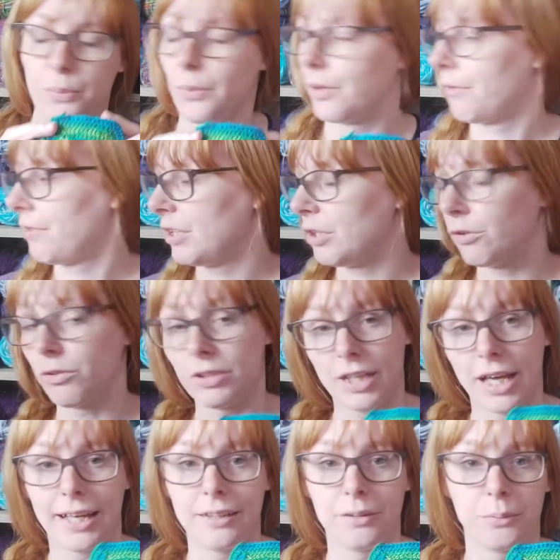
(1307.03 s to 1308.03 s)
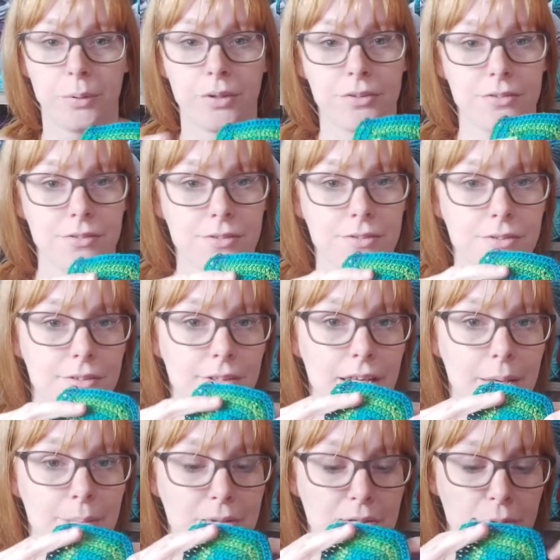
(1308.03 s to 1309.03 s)
one of the undyed ones
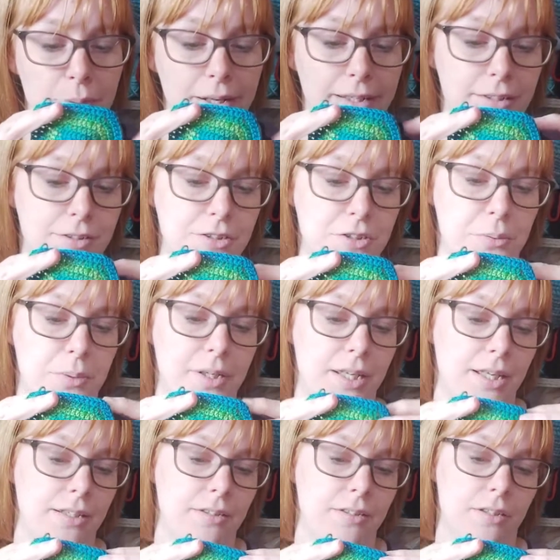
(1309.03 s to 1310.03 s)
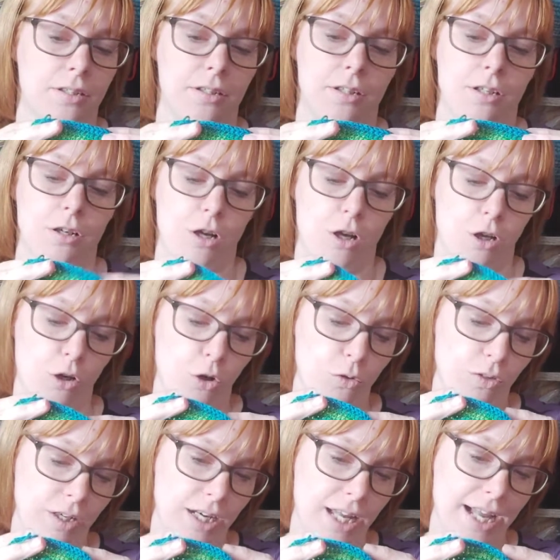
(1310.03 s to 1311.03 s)
in between and doing it along
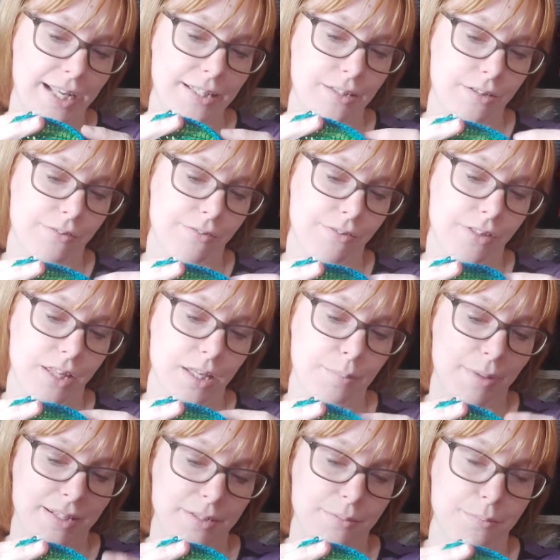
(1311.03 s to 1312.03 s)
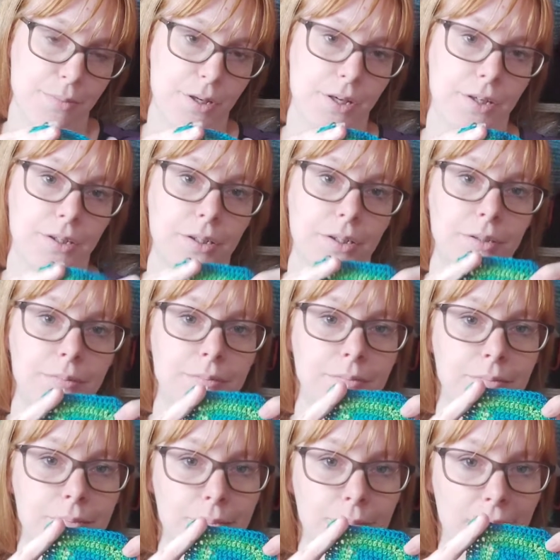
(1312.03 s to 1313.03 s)
the lines of the Battenberg
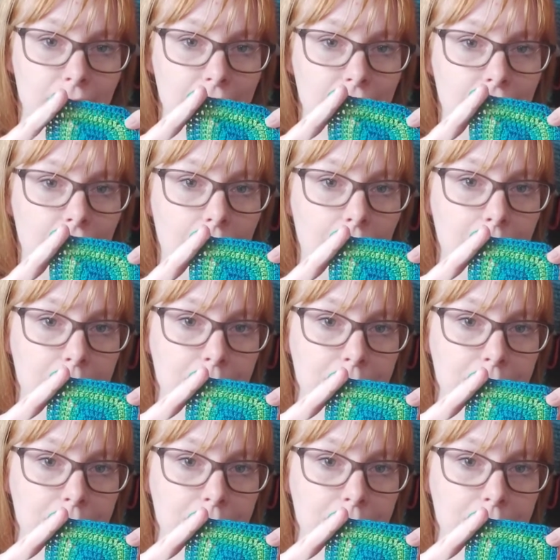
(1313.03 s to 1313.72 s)
blanket.